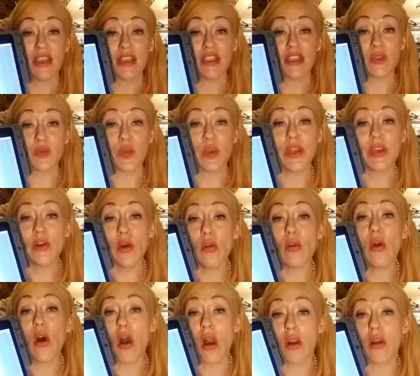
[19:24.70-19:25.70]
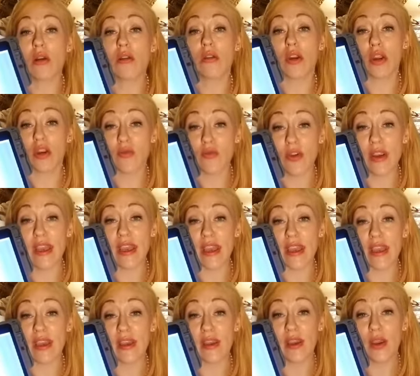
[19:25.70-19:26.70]
we no longer
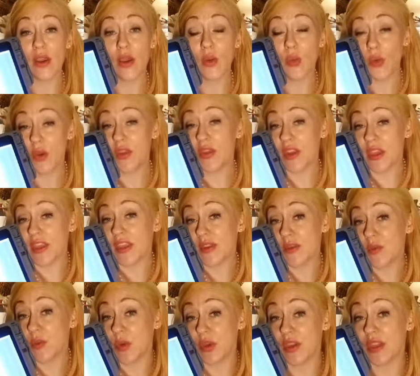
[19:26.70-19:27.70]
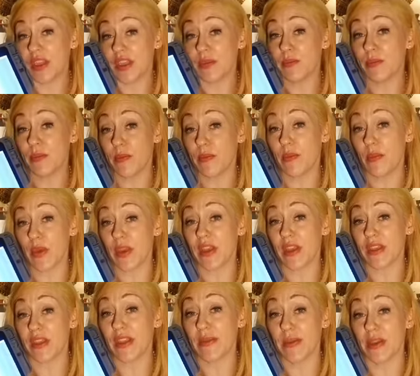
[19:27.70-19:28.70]
agree with this
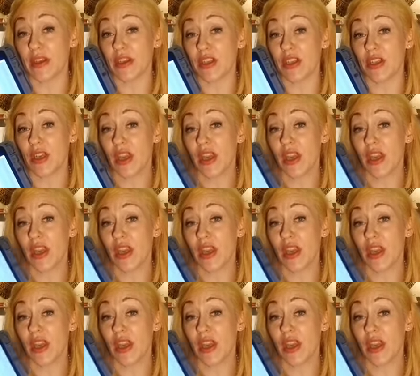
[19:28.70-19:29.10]
image.